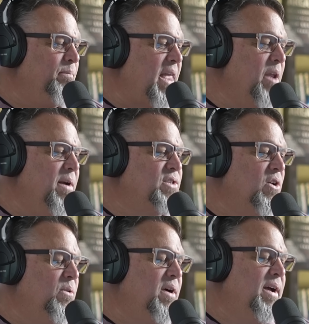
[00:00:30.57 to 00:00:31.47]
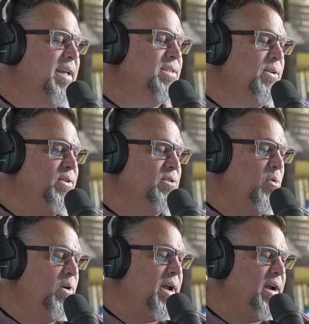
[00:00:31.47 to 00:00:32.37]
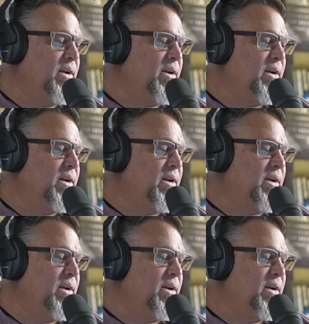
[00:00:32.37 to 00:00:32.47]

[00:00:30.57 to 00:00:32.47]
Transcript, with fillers: Anyway, so Antonio Zamora and I